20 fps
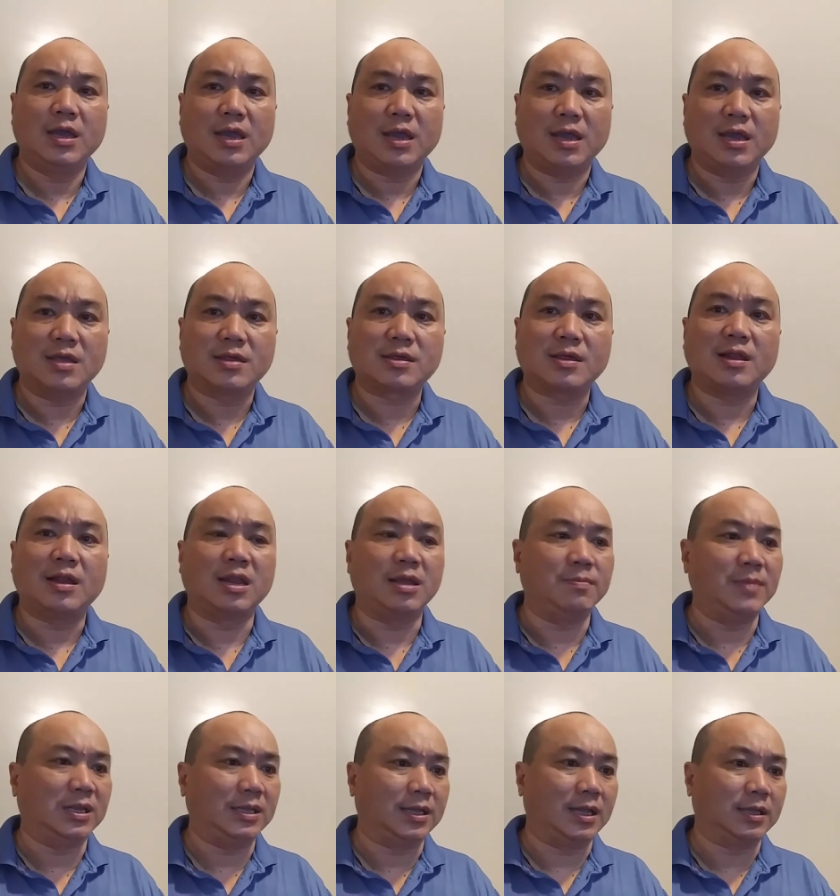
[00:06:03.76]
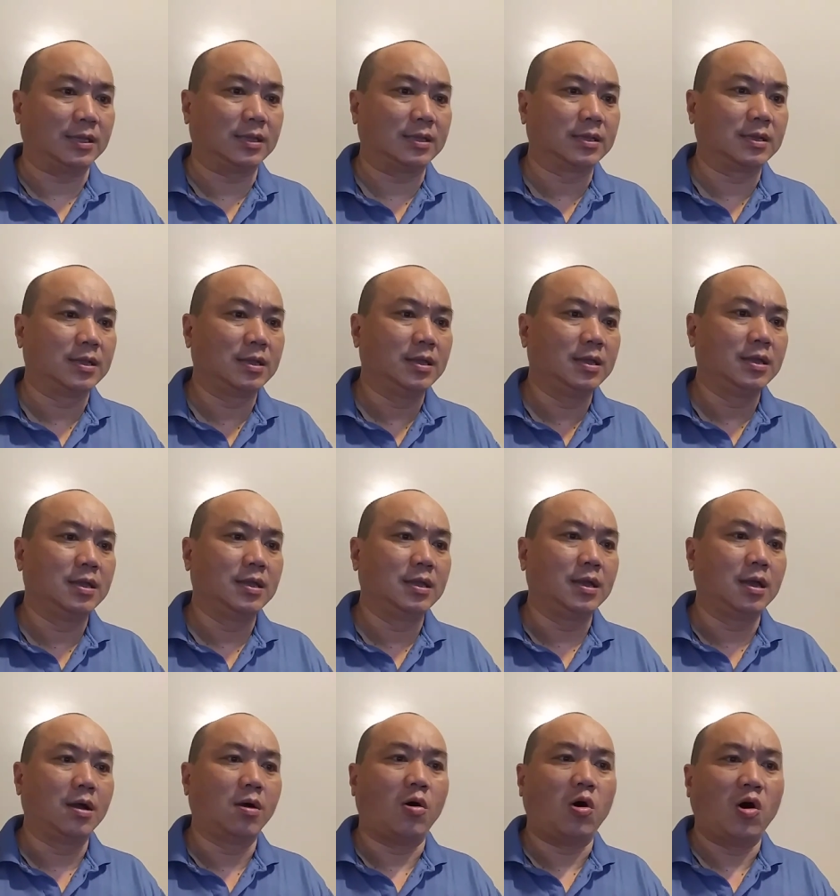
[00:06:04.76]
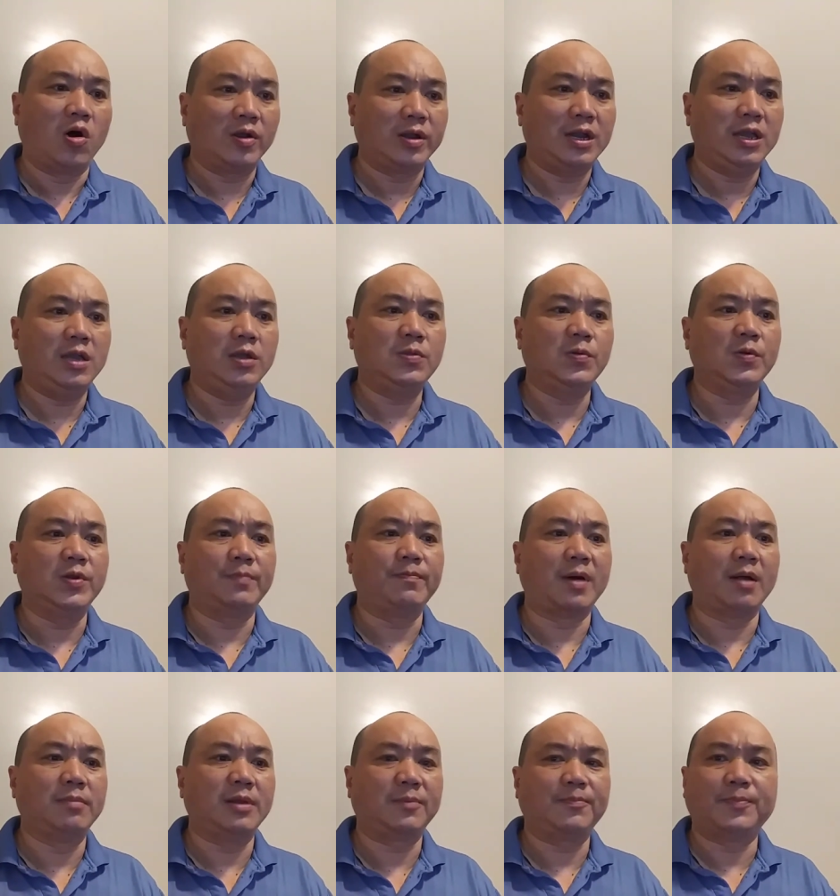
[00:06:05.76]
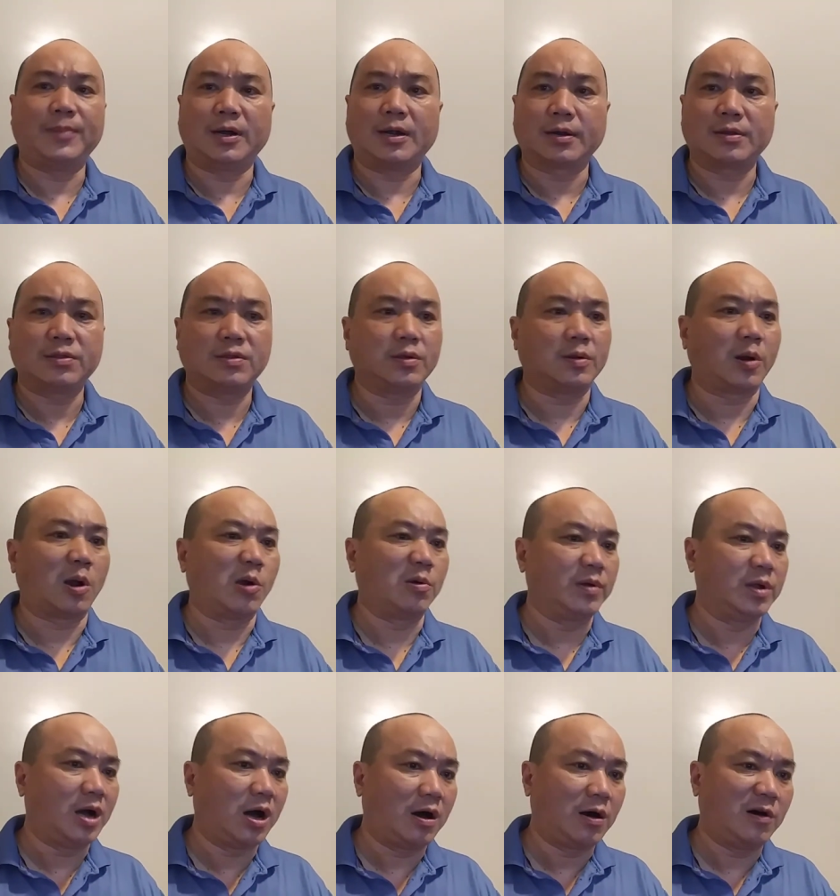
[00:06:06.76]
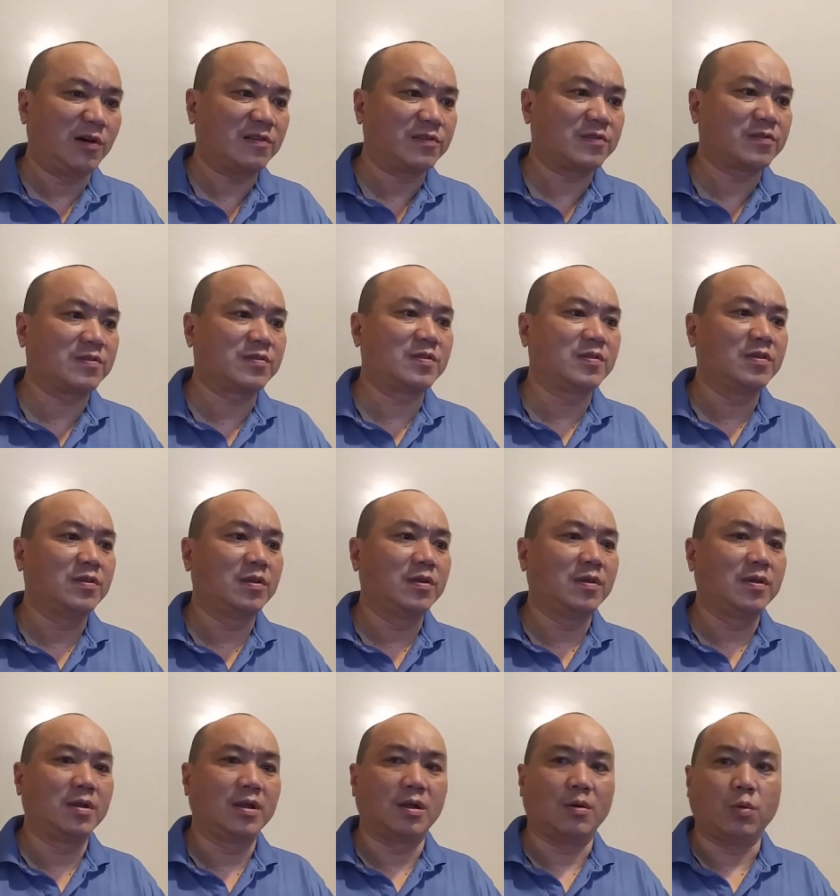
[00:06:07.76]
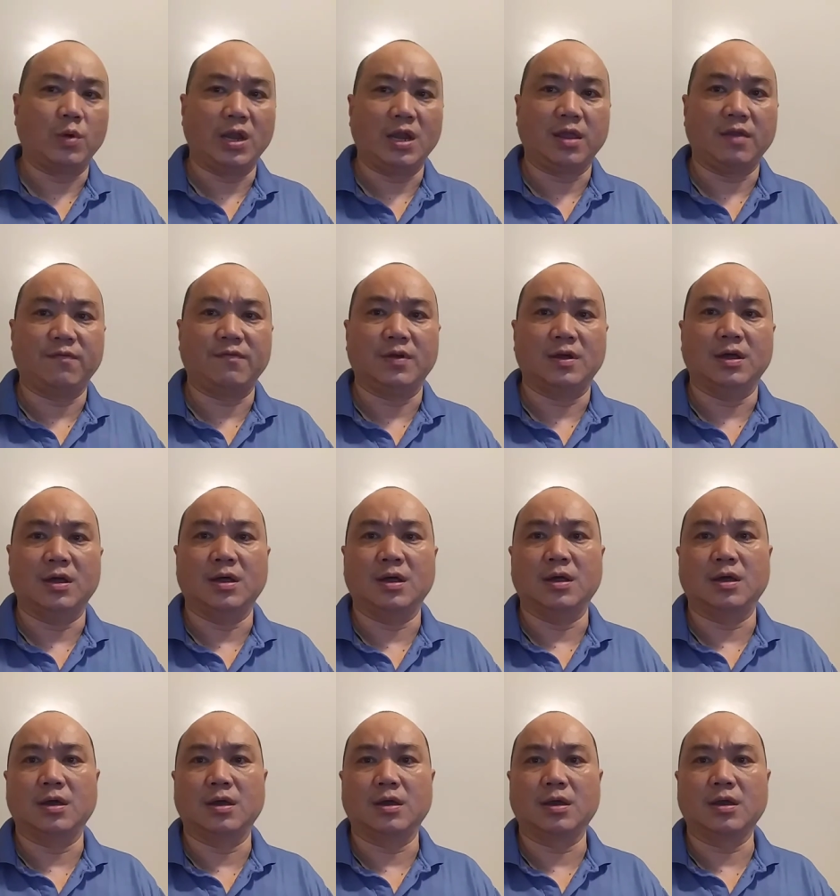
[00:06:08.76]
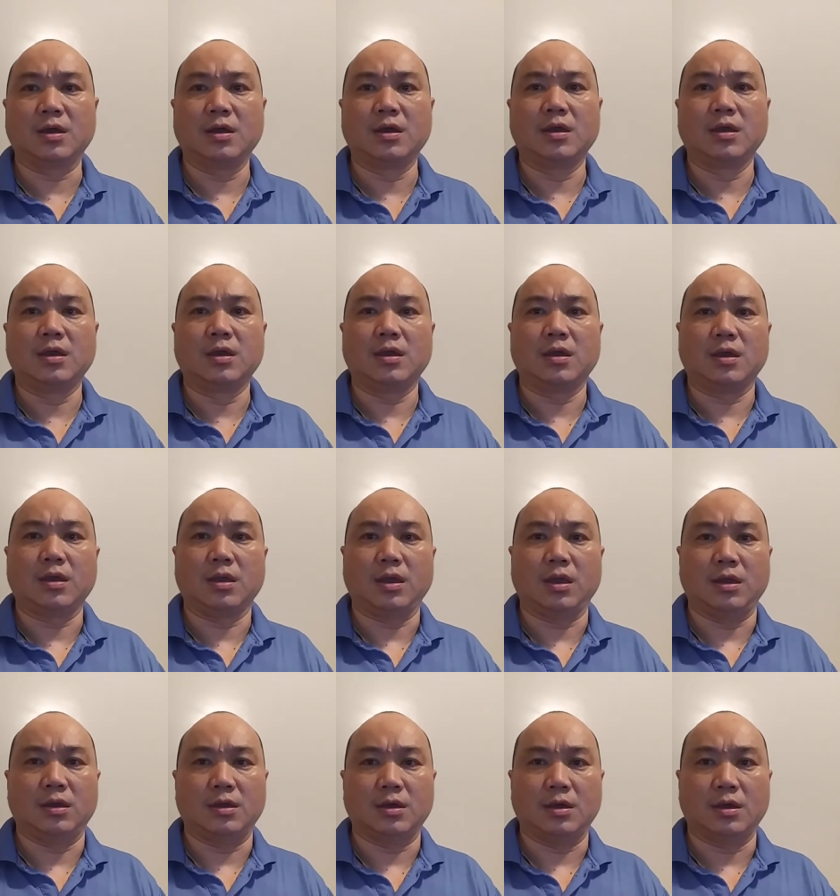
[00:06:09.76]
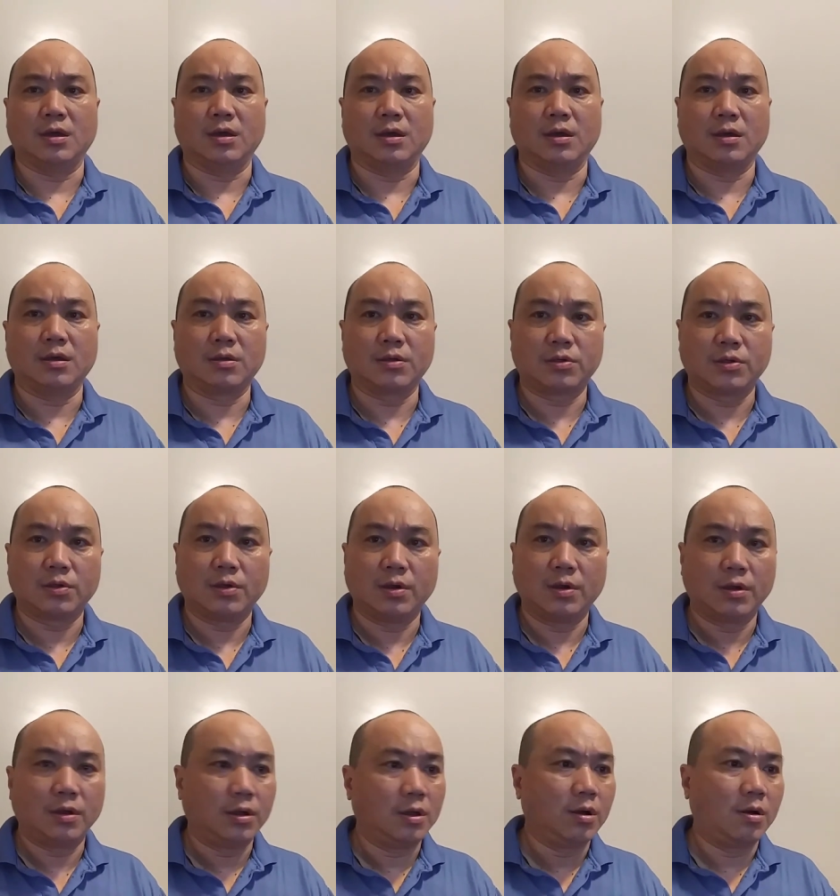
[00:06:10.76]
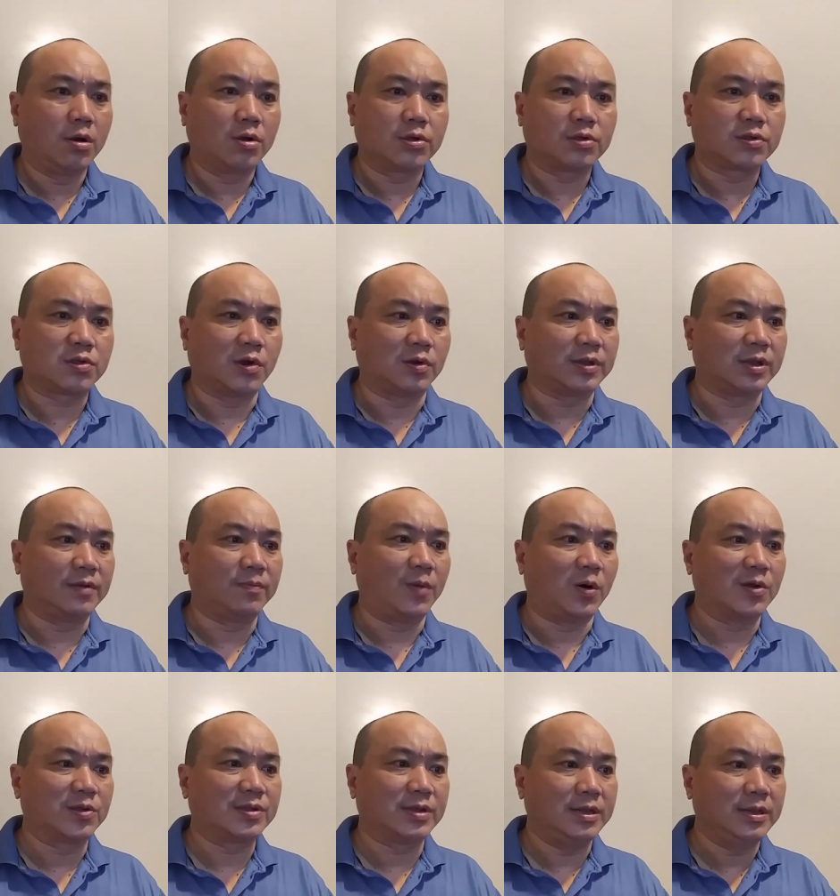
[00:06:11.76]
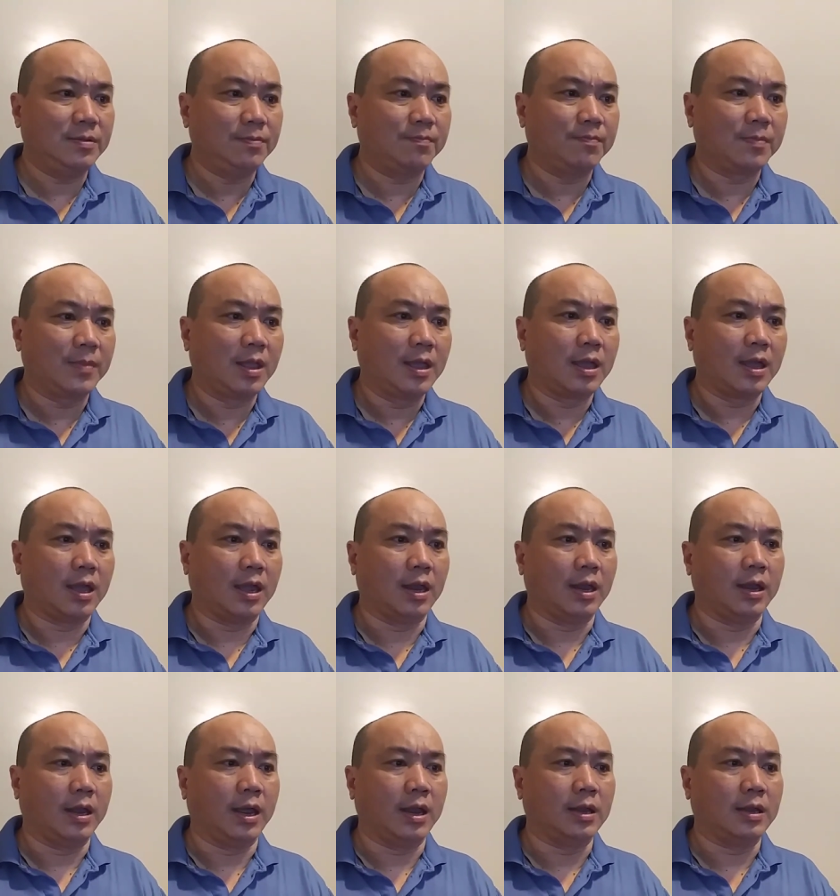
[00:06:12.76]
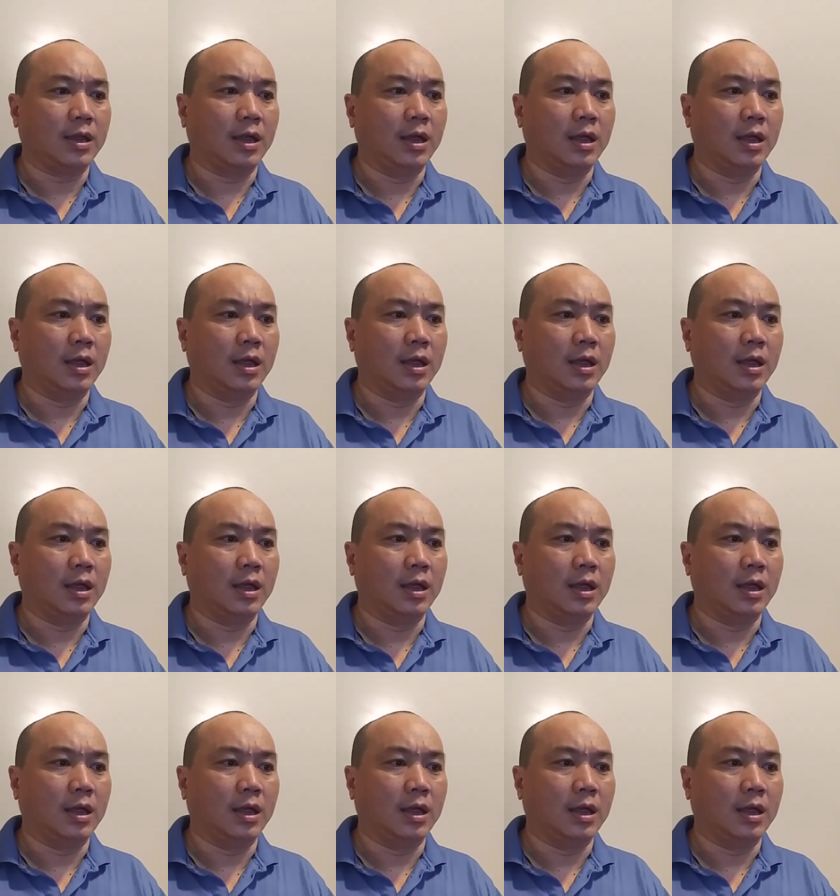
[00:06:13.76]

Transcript: is limited only to the public parks around the house. We live in the southern Boston, and then